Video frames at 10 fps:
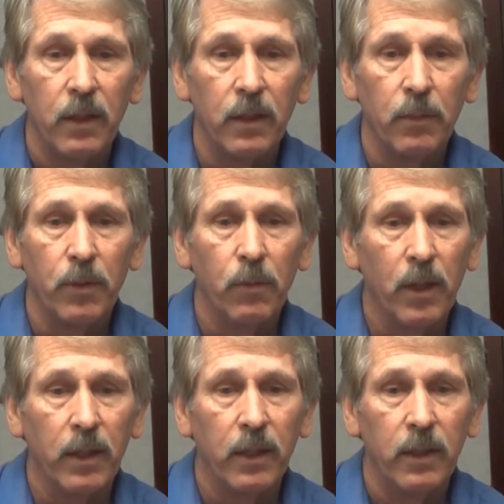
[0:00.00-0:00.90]
Number
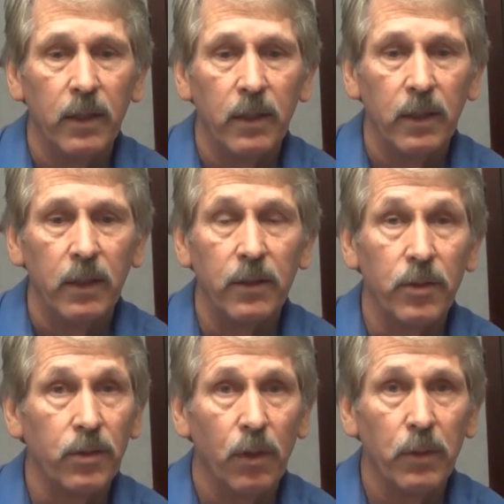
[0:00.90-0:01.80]
one, this
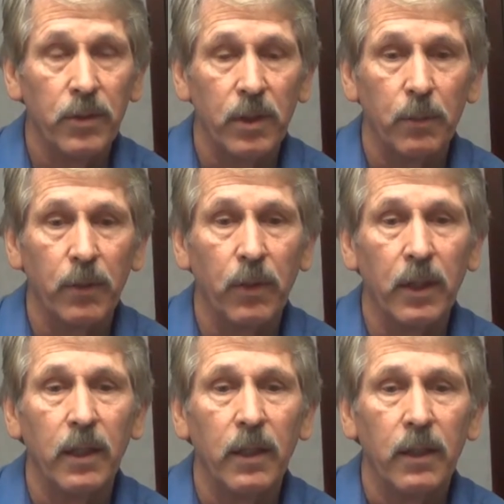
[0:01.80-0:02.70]
is always number one,
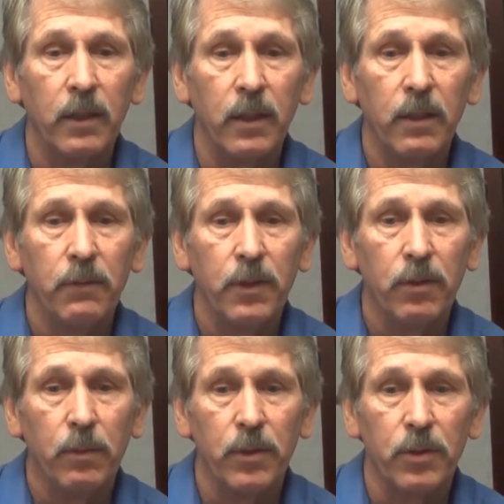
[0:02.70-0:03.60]
the
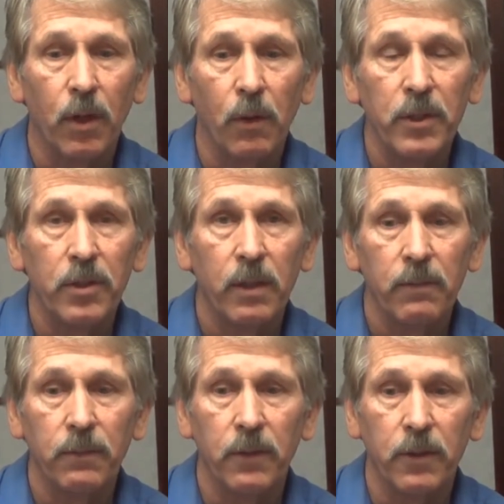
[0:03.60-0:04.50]
individual must always come
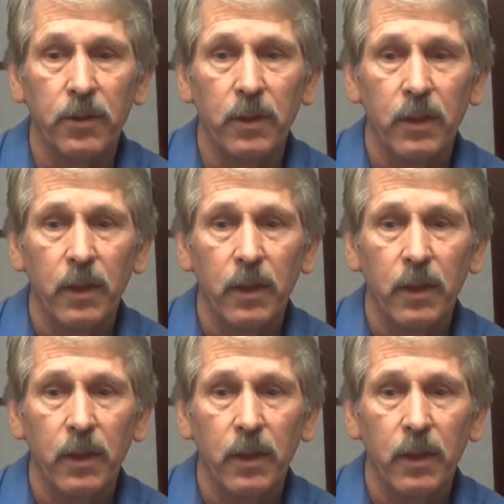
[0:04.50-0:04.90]
first.